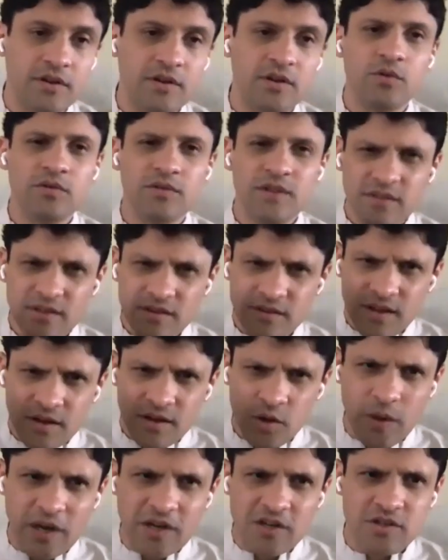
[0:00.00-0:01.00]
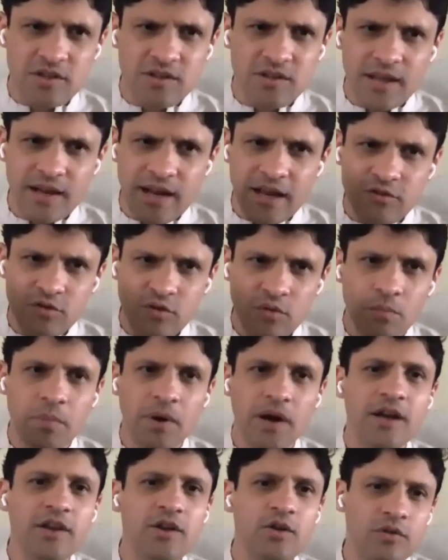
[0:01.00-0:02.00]
And this is a question that has to
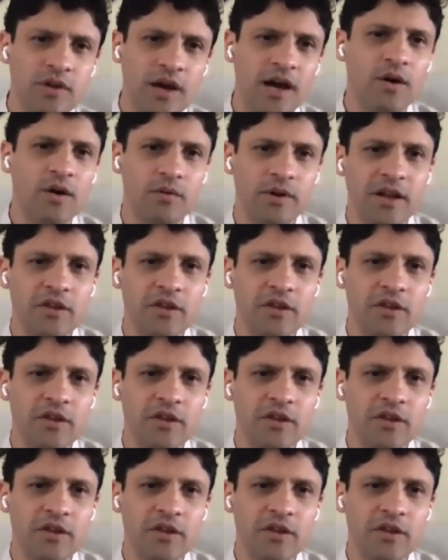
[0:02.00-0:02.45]
burn you down.